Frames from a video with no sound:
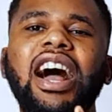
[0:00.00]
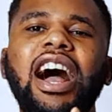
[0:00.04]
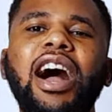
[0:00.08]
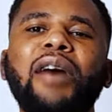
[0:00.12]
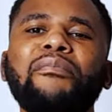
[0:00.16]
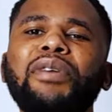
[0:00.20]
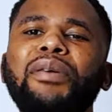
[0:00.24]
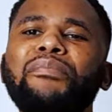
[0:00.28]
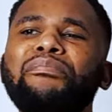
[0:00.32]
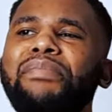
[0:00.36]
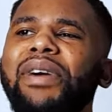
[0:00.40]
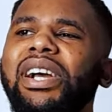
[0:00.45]

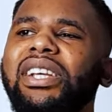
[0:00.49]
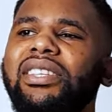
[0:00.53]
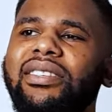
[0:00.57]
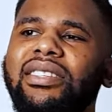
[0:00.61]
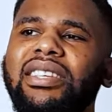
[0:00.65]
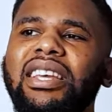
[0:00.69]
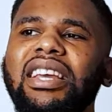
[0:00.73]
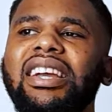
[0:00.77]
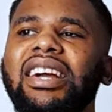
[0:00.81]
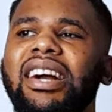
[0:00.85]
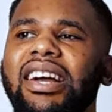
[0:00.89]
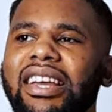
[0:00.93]
I'm a best
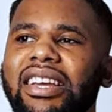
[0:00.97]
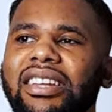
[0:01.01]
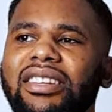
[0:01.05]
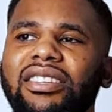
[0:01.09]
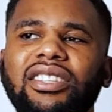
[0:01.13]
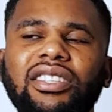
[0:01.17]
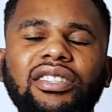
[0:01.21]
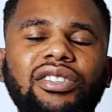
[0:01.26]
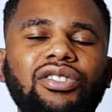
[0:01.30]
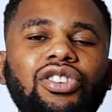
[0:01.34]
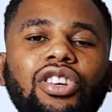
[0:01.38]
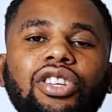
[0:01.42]
singer in
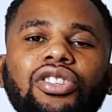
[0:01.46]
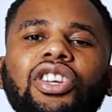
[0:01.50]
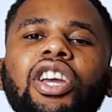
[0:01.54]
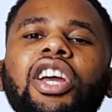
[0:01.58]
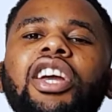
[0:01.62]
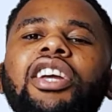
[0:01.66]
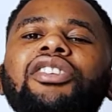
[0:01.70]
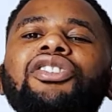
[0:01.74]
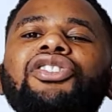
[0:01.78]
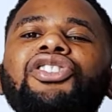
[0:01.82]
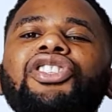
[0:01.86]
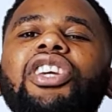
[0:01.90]
this church.
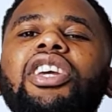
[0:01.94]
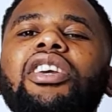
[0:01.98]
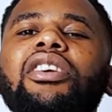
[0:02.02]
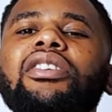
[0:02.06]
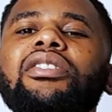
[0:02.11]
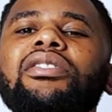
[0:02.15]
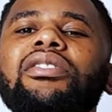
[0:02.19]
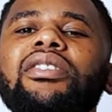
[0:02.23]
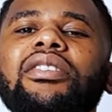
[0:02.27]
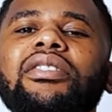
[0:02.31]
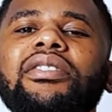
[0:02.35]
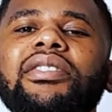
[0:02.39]

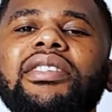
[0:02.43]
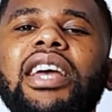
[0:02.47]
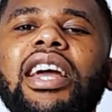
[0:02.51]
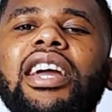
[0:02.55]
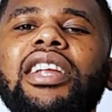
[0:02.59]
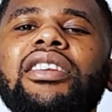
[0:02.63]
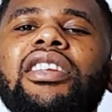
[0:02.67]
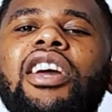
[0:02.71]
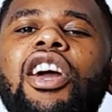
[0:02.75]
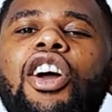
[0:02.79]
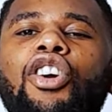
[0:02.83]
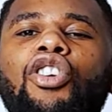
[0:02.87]
Jesus
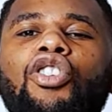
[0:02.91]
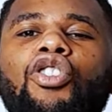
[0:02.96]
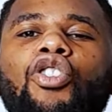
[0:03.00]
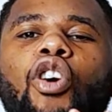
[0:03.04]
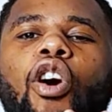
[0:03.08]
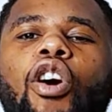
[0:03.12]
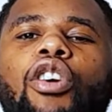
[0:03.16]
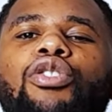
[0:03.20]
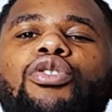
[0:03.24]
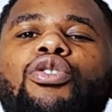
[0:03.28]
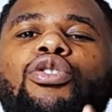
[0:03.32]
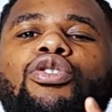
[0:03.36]
said,
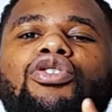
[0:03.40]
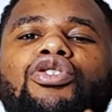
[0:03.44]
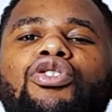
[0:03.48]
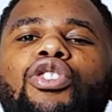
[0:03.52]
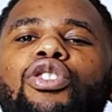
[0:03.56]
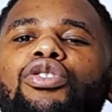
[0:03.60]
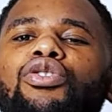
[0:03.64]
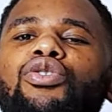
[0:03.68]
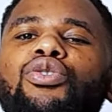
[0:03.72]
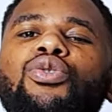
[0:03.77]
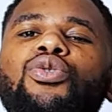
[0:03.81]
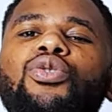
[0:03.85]
God does
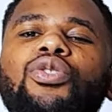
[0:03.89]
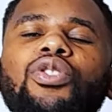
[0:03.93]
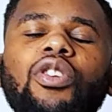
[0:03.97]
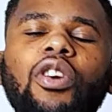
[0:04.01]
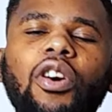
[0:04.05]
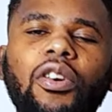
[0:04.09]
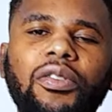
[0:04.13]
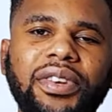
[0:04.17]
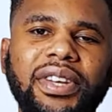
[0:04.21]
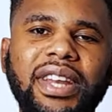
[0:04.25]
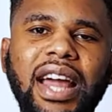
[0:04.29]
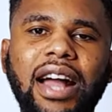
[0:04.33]
not look
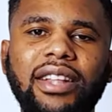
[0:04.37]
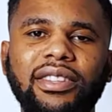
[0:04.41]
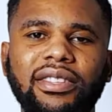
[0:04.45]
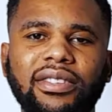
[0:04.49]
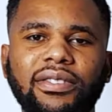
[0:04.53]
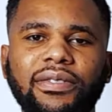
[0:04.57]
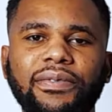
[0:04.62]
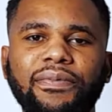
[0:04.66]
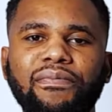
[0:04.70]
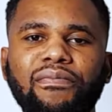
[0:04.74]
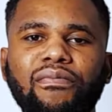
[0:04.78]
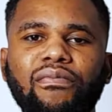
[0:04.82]
on
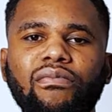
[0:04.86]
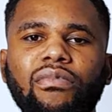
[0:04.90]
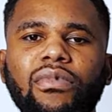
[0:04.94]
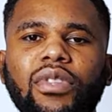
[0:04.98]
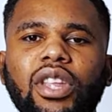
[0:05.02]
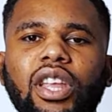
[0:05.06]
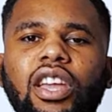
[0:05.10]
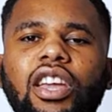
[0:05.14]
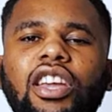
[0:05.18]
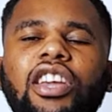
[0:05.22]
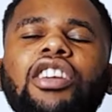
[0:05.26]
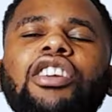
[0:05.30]
that.
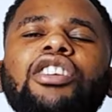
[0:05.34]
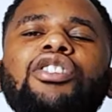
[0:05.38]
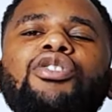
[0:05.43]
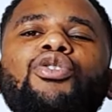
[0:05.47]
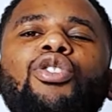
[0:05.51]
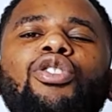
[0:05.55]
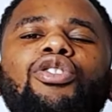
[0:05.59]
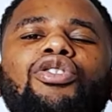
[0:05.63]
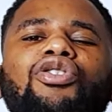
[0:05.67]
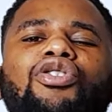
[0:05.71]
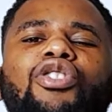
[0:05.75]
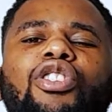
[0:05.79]
He
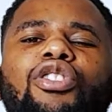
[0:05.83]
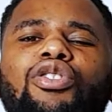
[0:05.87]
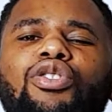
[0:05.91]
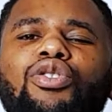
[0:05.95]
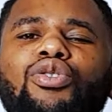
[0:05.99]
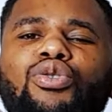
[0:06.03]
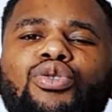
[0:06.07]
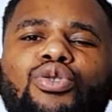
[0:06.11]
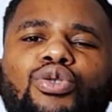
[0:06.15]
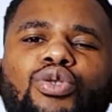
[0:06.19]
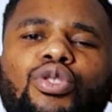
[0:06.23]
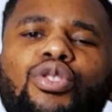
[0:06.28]
does not
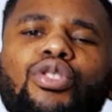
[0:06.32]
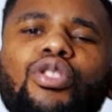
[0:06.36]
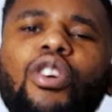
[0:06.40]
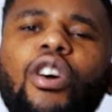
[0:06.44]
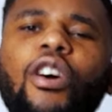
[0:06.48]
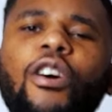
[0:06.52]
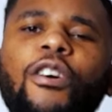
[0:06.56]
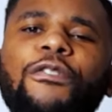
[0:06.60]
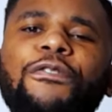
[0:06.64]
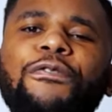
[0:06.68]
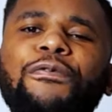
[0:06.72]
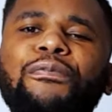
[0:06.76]

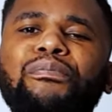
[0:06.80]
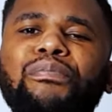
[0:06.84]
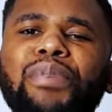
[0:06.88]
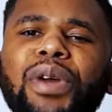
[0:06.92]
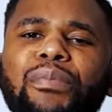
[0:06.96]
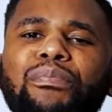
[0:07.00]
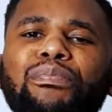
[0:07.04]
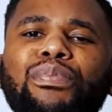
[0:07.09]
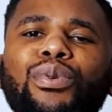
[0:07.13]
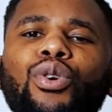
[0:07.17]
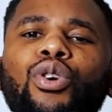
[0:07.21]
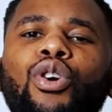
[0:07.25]
look of
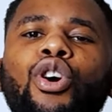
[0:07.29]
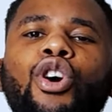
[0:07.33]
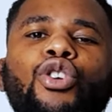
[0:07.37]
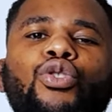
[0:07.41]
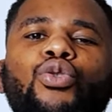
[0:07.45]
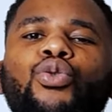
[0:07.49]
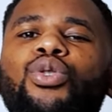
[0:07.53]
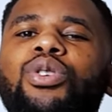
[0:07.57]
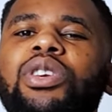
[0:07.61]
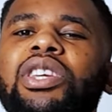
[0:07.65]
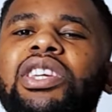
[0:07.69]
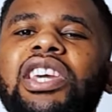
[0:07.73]
people
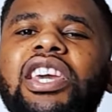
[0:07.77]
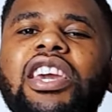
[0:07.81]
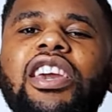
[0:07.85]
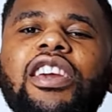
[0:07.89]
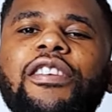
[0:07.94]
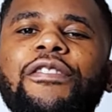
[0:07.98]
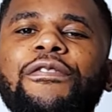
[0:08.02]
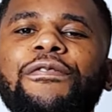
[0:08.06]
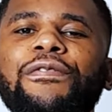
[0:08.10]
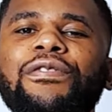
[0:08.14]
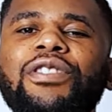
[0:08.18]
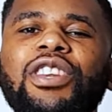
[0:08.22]
who
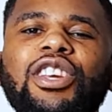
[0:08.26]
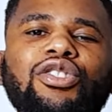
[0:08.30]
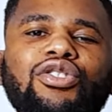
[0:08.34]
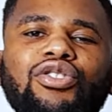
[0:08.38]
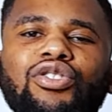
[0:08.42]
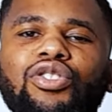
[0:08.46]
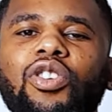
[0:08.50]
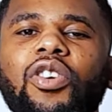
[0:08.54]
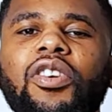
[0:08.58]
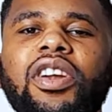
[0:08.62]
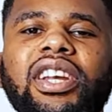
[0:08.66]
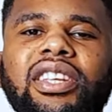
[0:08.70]
give, the
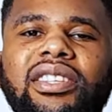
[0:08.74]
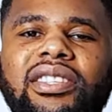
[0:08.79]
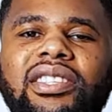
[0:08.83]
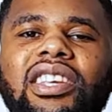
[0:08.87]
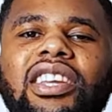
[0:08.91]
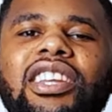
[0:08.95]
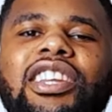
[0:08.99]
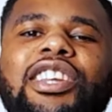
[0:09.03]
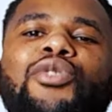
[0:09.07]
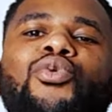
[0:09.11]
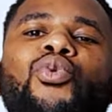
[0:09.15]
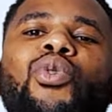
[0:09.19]
saw a
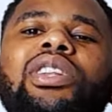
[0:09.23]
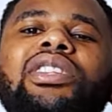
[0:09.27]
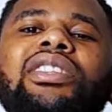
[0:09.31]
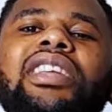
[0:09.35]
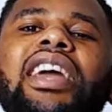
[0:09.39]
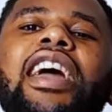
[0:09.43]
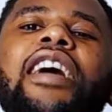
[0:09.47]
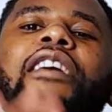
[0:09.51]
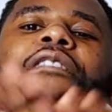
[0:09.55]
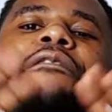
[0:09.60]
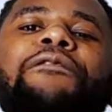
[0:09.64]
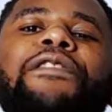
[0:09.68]
seed. He
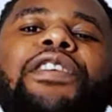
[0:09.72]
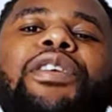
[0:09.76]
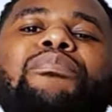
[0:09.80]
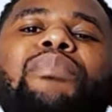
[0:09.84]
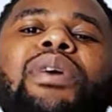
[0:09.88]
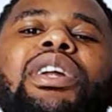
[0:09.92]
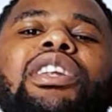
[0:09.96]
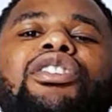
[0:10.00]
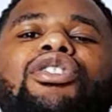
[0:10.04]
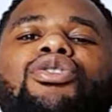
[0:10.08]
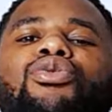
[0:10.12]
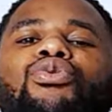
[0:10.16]
want
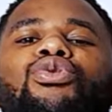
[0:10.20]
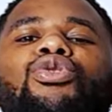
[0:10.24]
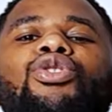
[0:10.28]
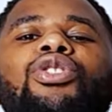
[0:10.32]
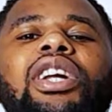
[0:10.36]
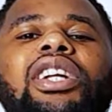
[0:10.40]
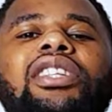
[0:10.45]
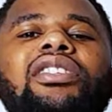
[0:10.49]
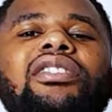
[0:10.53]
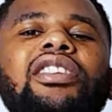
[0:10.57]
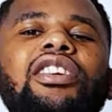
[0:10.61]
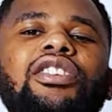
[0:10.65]
everybody to know
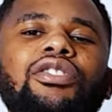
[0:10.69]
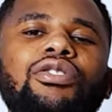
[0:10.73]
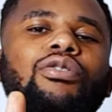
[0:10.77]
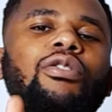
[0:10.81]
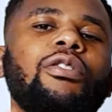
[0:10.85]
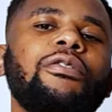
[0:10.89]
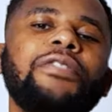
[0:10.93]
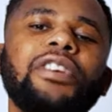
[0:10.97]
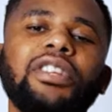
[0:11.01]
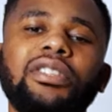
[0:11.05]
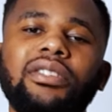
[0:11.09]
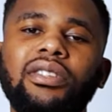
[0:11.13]
that they
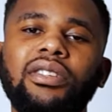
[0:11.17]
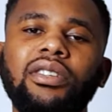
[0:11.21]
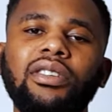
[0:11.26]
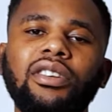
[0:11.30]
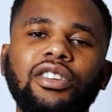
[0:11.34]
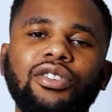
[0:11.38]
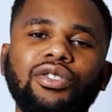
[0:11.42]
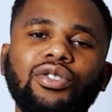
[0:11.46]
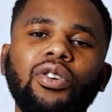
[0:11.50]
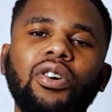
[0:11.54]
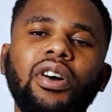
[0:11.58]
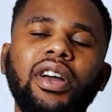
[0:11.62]
saw a, they
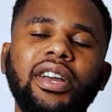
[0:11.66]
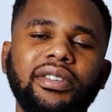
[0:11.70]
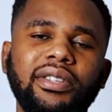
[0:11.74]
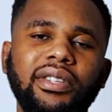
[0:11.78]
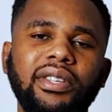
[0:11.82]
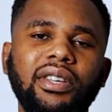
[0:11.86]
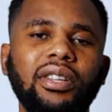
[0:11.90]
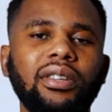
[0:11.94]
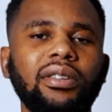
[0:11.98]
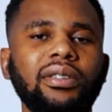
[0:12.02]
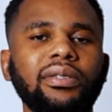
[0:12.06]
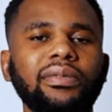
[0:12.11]
saw a
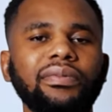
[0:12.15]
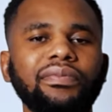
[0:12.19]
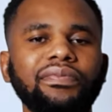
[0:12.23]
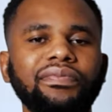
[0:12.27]
seed.